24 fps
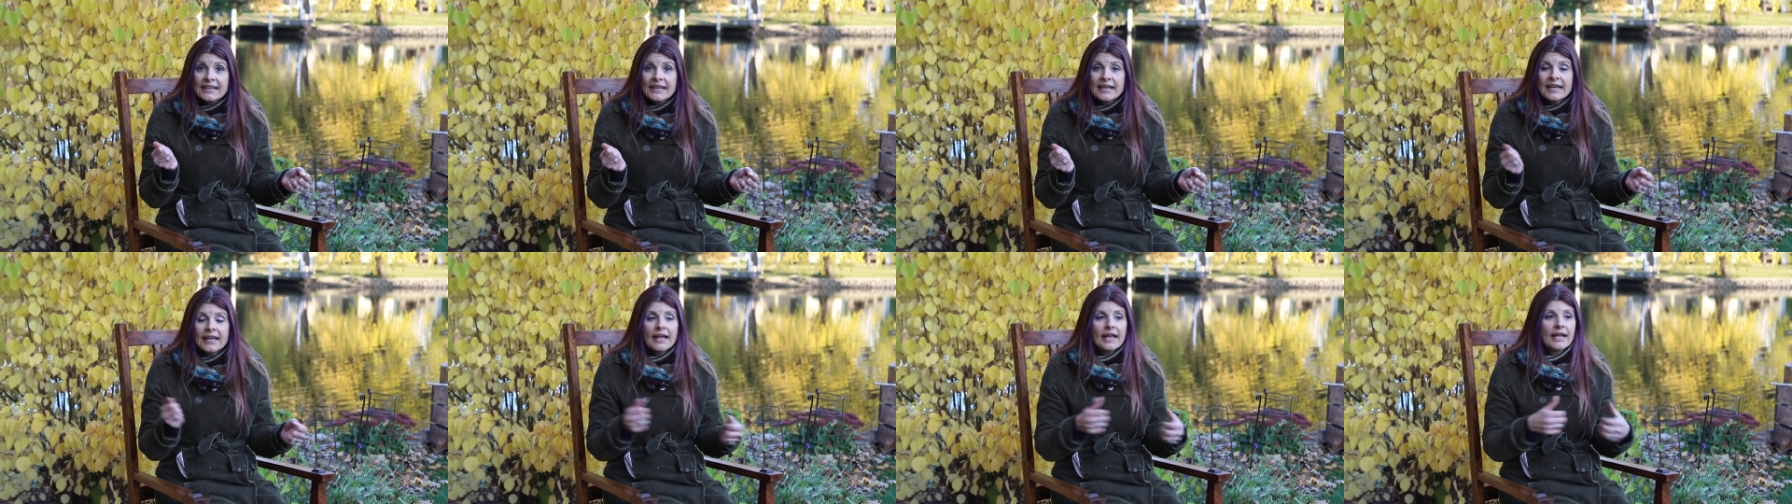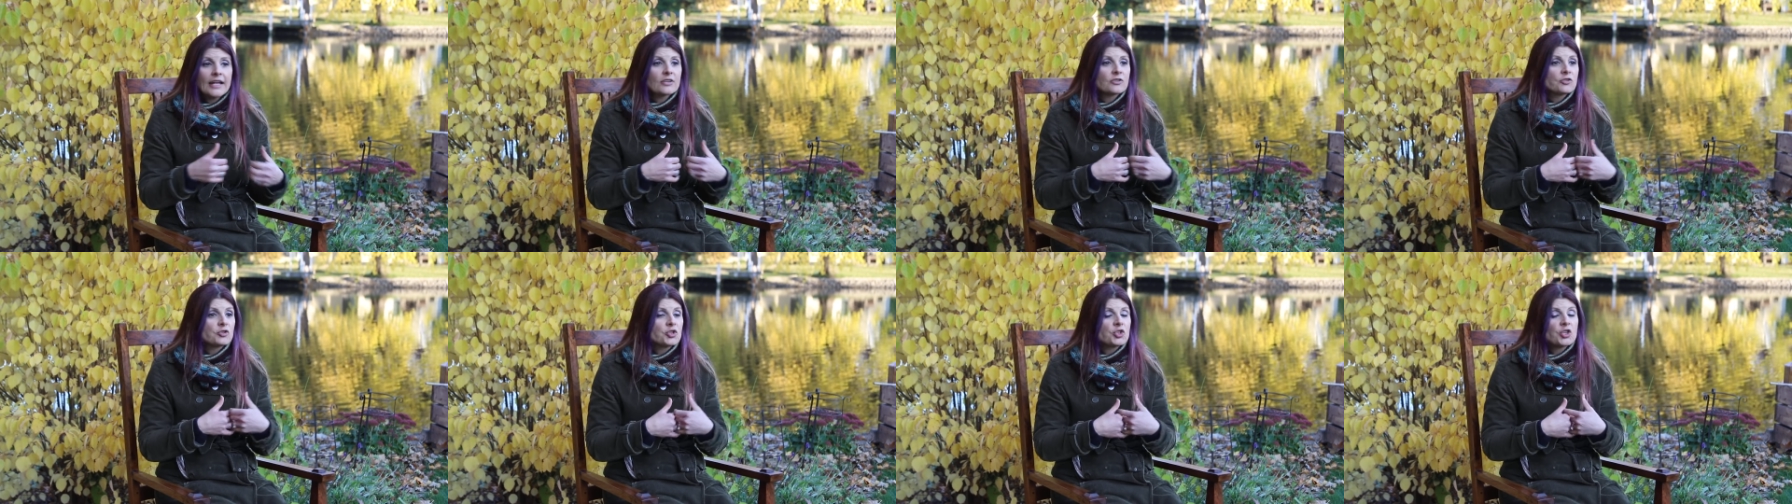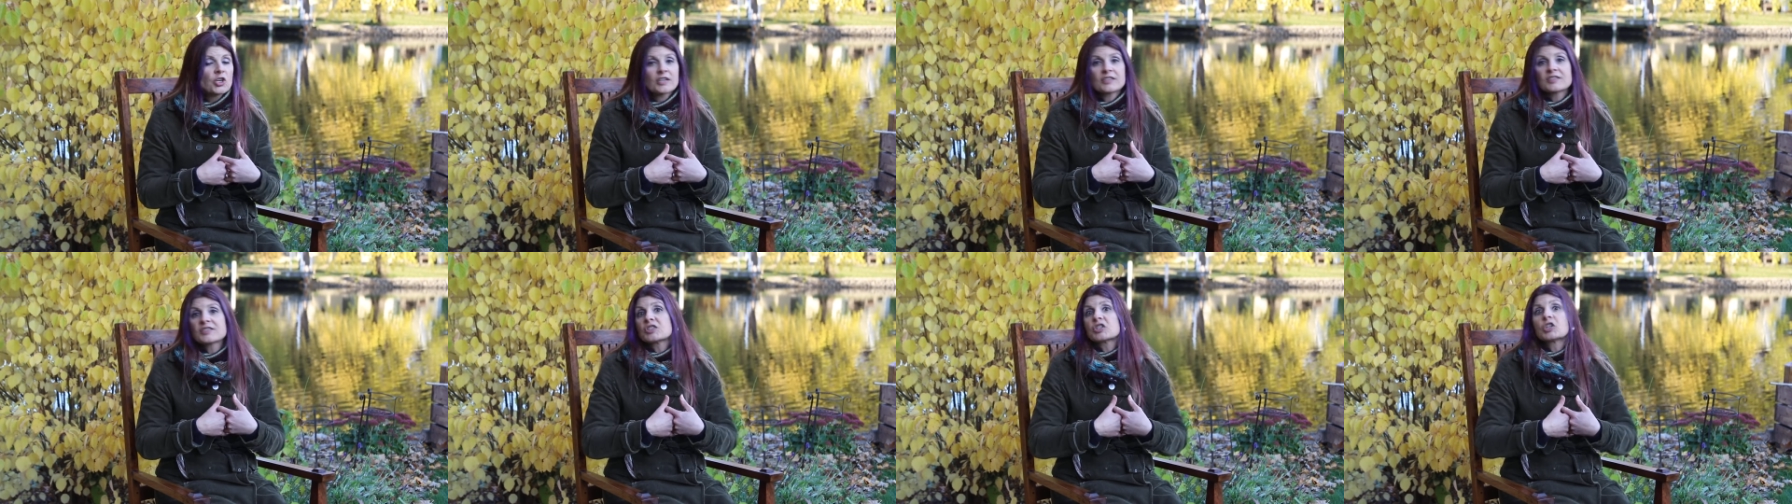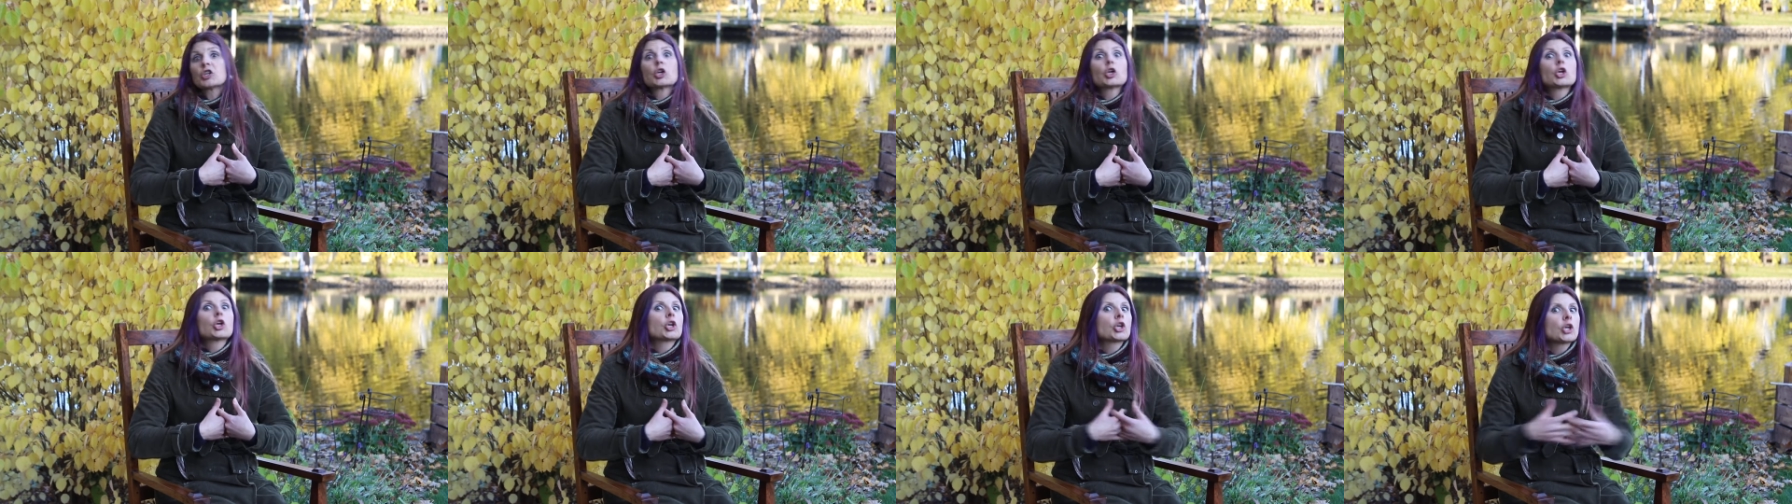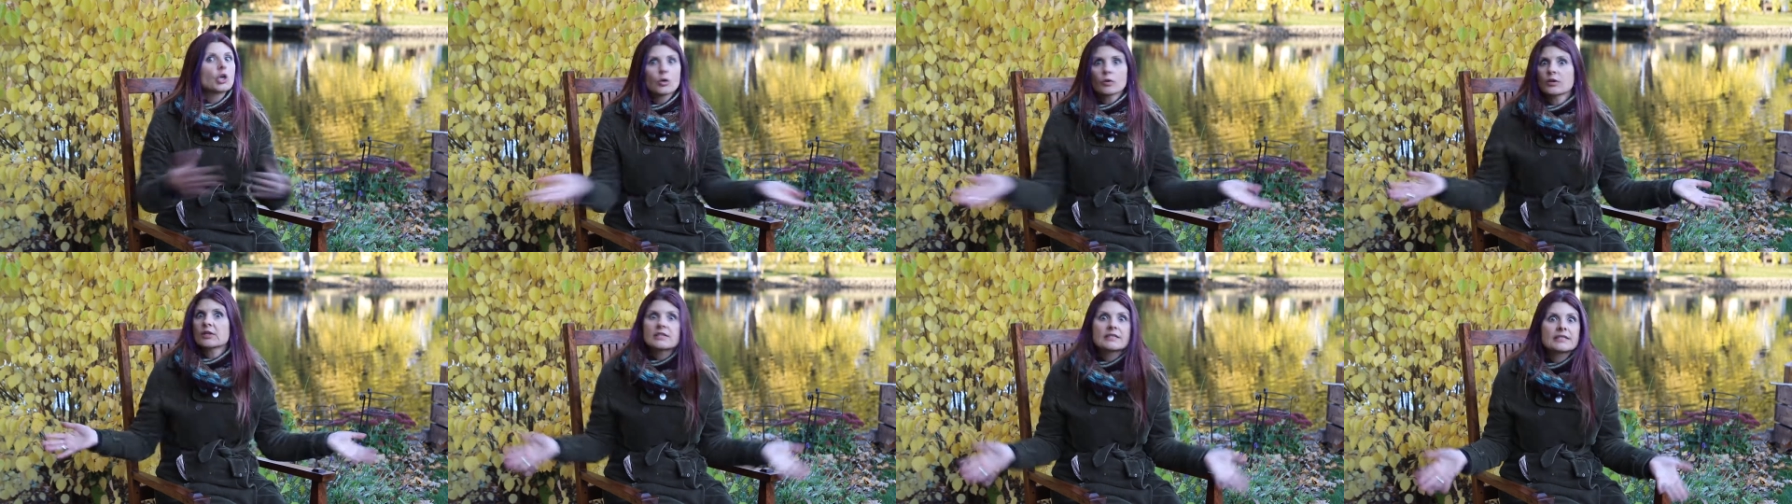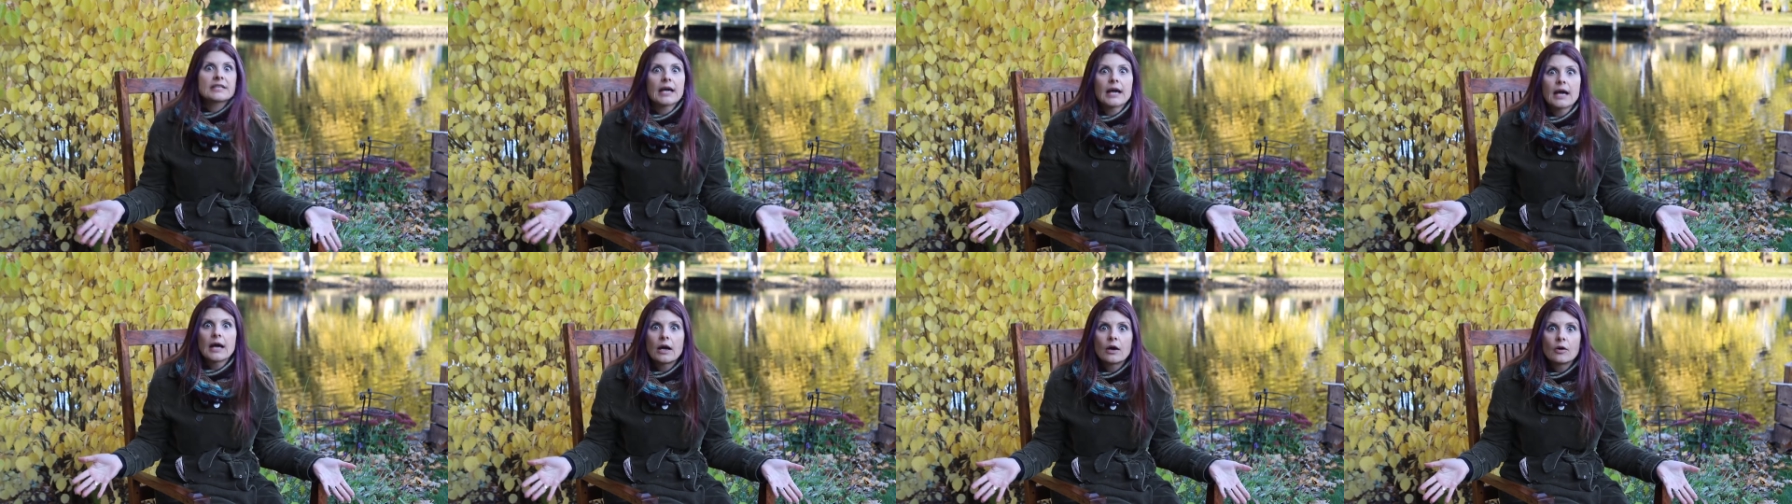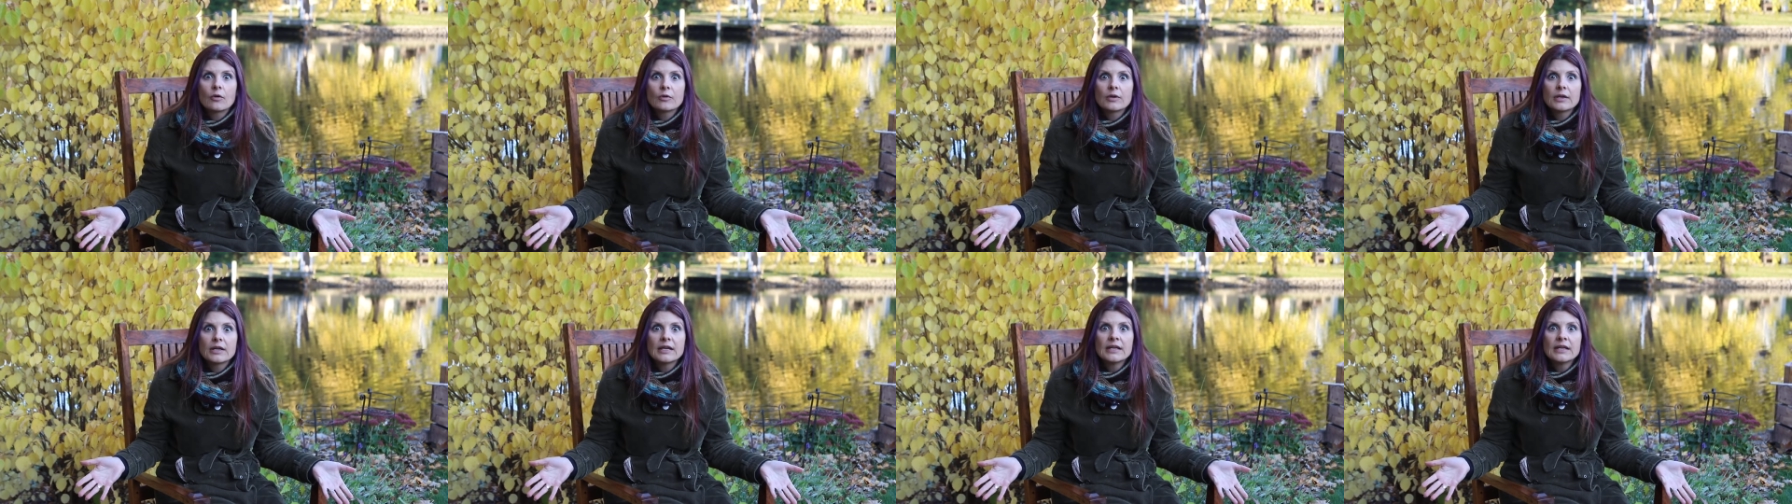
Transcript: pen and just go to town.